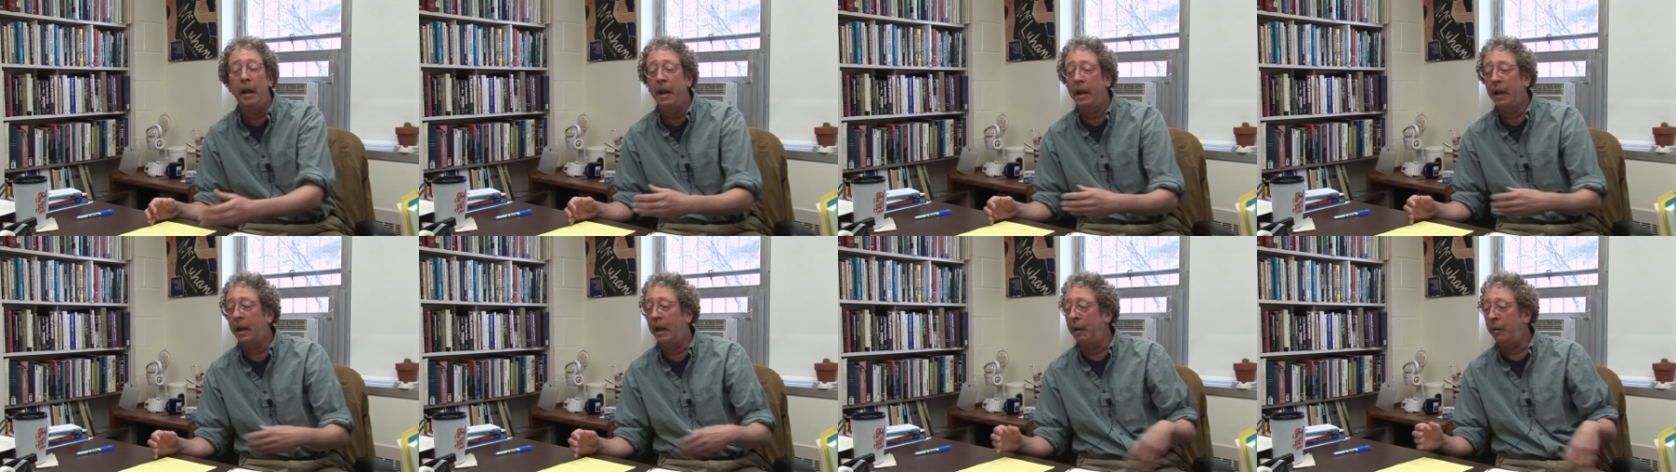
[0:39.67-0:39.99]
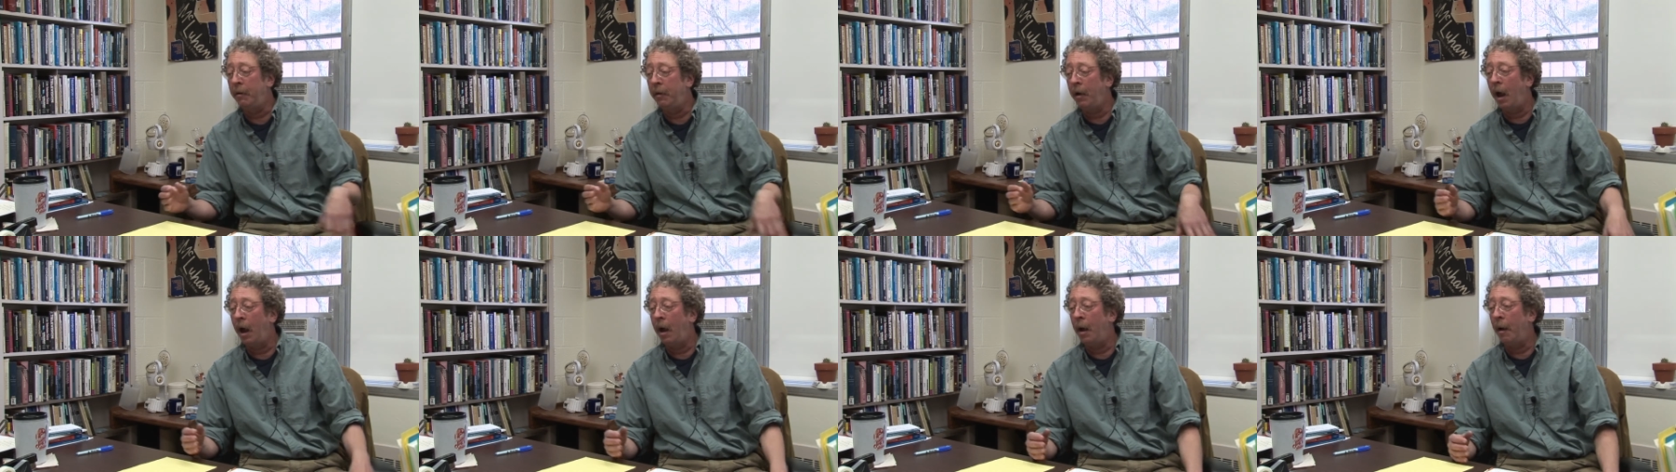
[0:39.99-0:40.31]

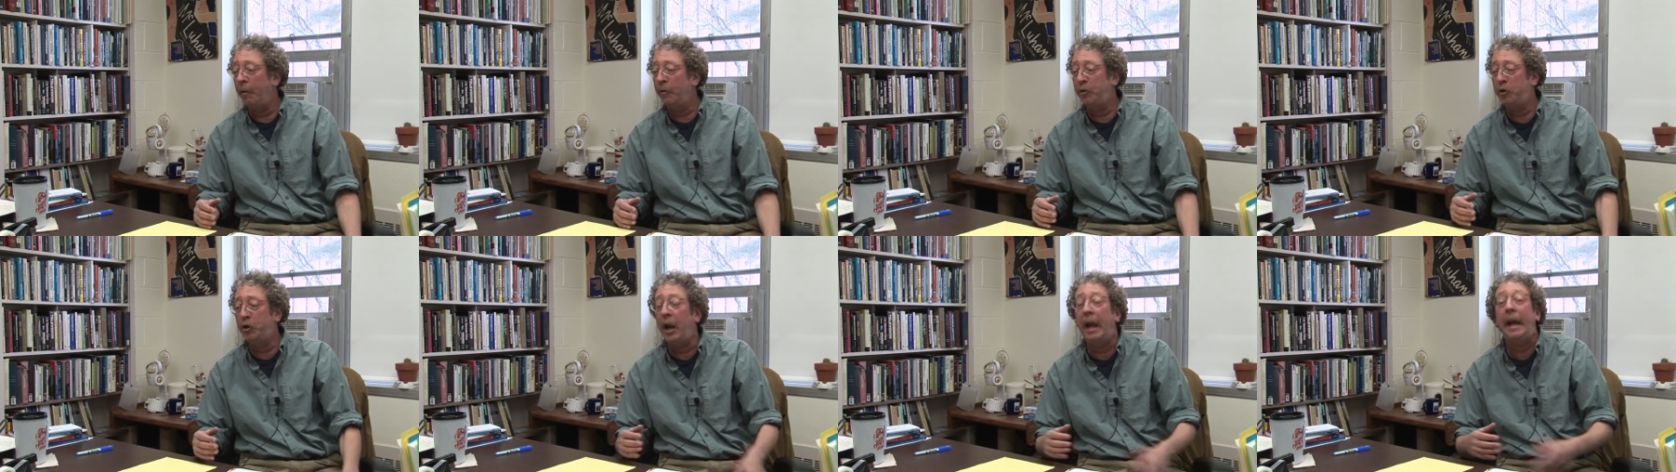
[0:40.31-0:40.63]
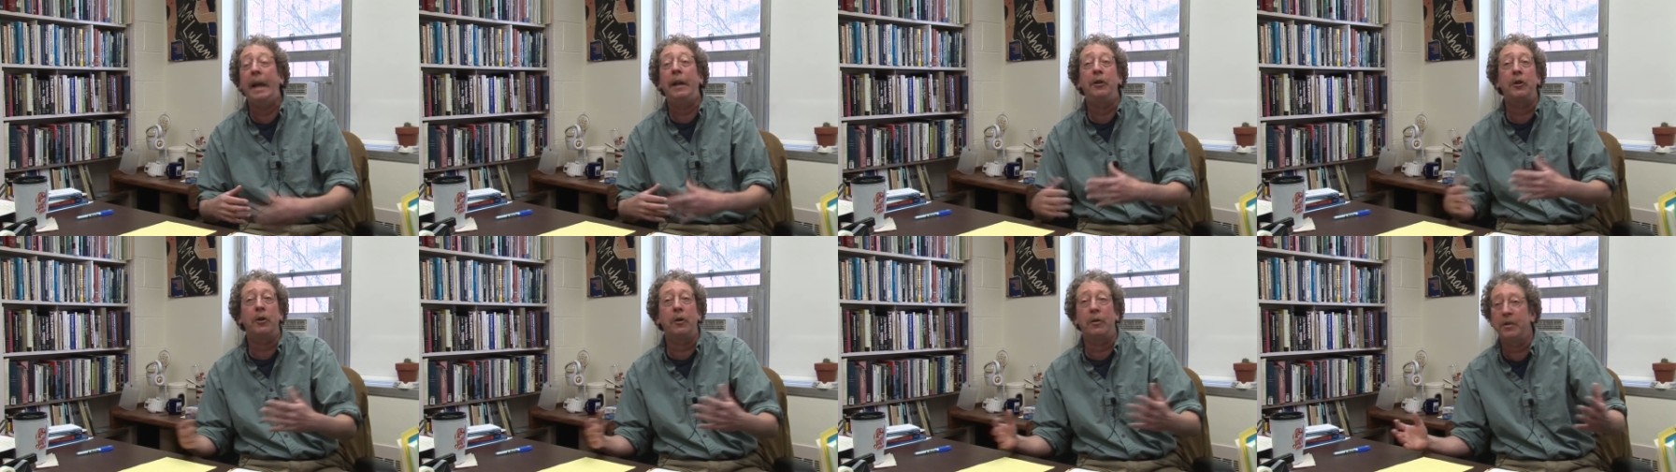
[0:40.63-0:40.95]
can uh,
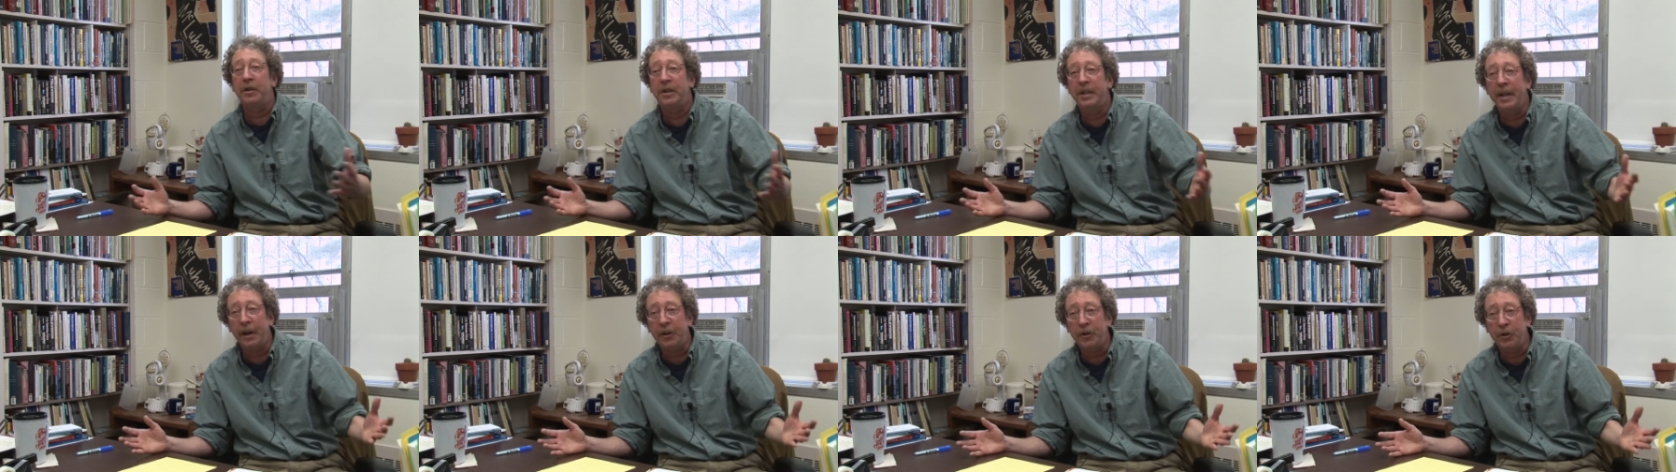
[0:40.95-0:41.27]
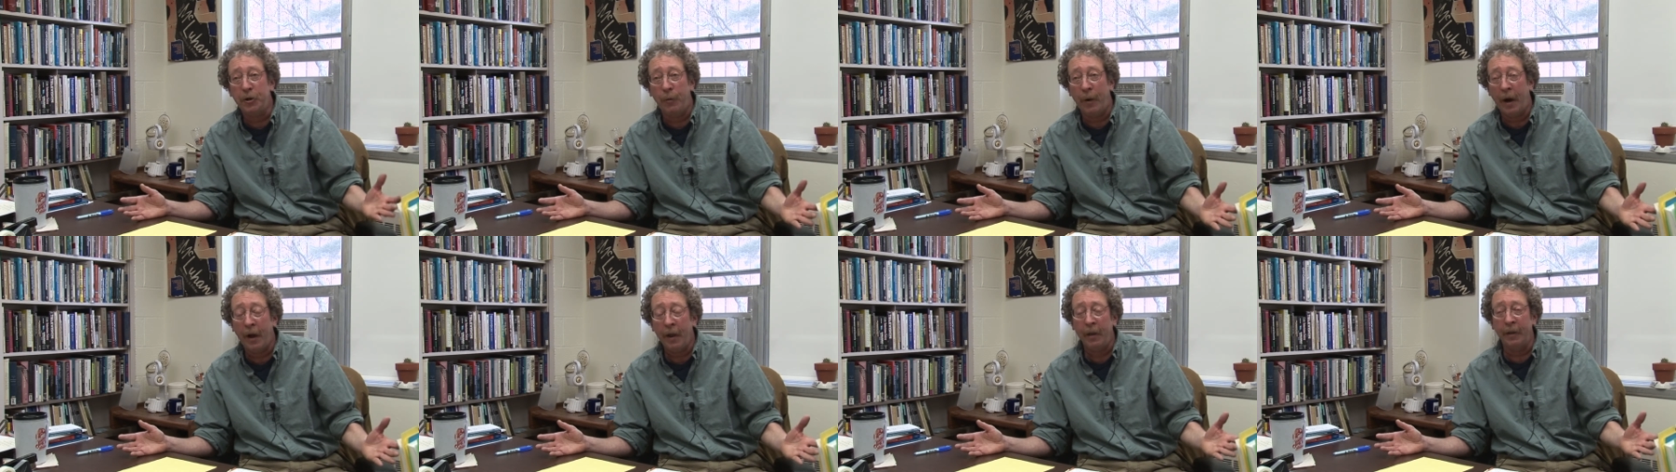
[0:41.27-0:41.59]
change our
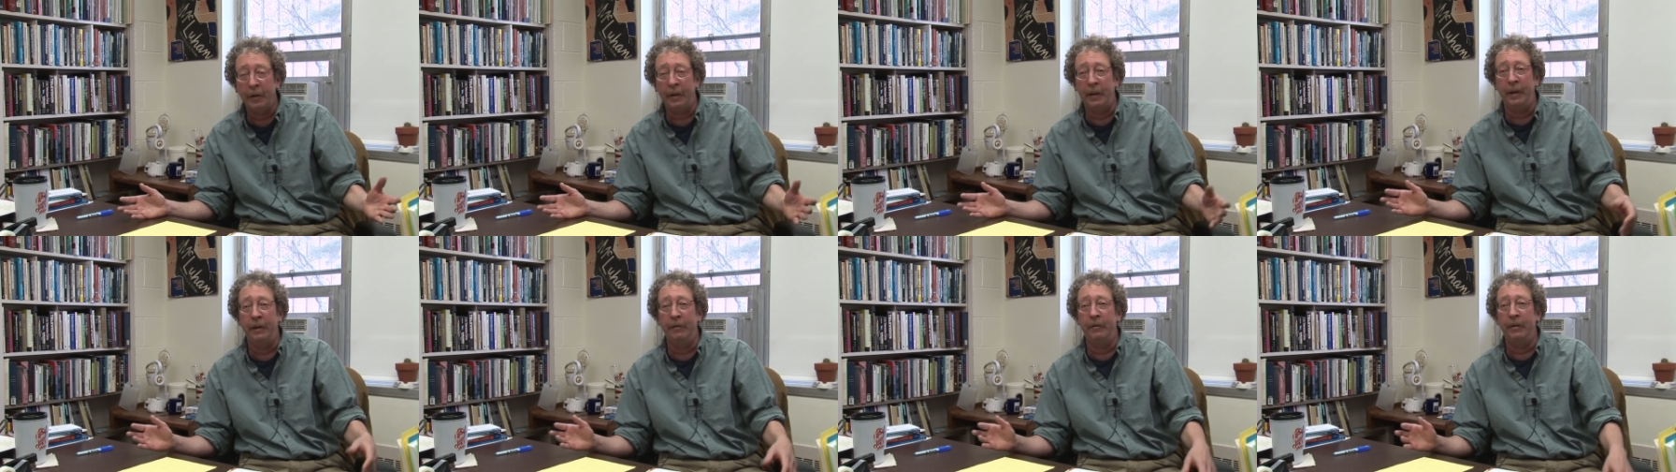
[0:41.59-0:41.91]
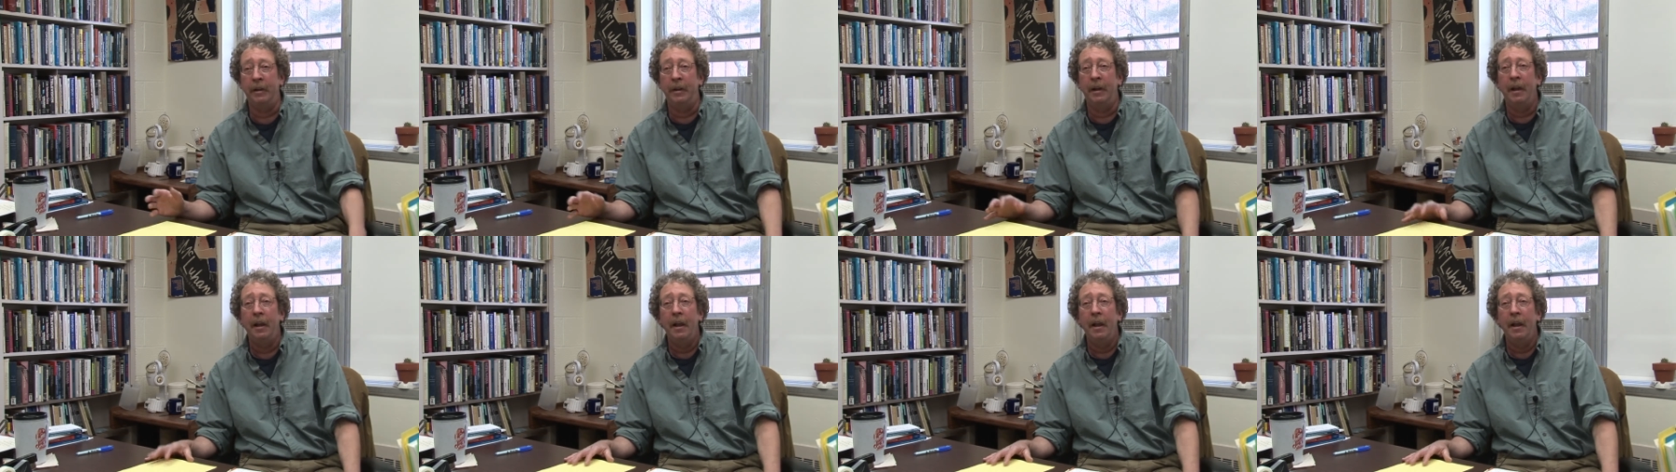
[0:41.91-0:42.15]
sexuality even.